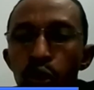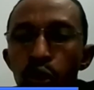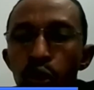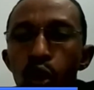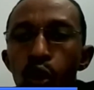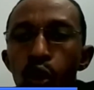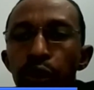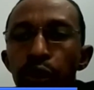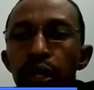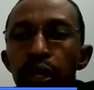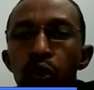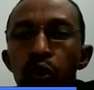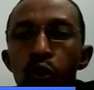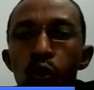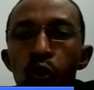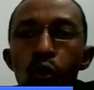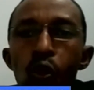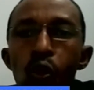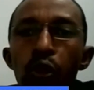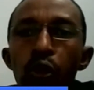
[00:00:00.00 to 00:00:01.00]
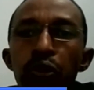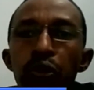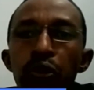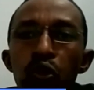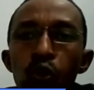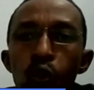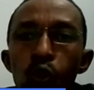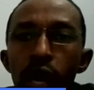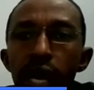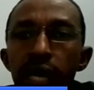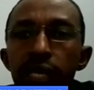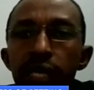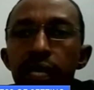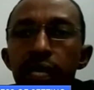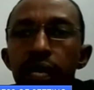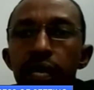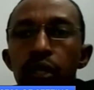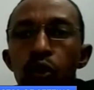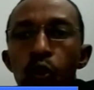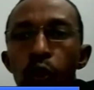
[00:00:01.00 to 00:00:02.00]
knowing who owns what
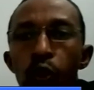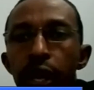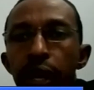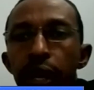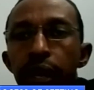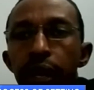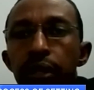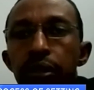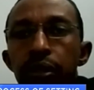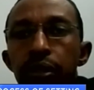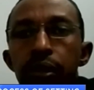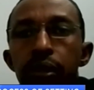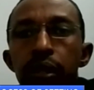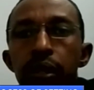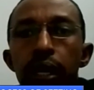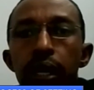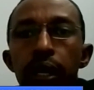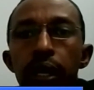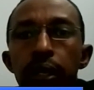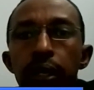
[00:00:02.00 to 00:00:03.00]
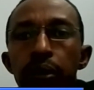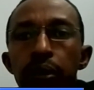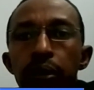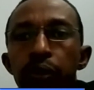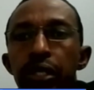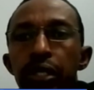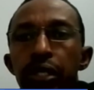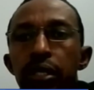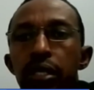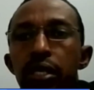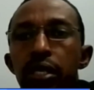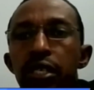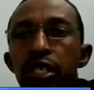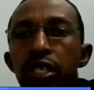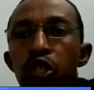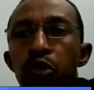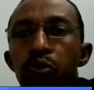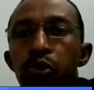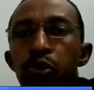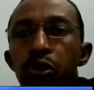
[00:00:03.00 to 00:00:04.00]
and where. So we see
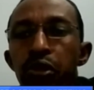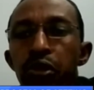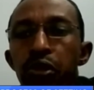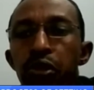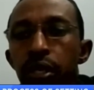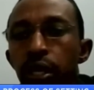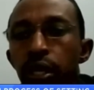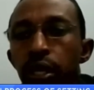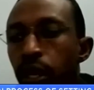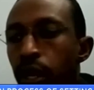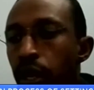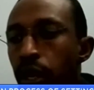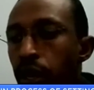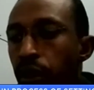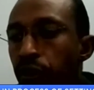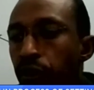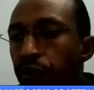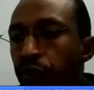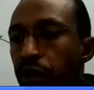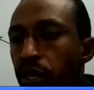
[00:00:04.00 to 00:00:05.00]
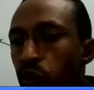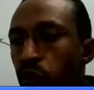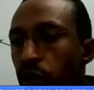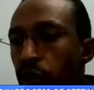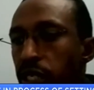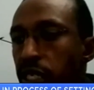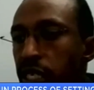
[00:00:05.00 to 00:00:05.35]
disputes even when it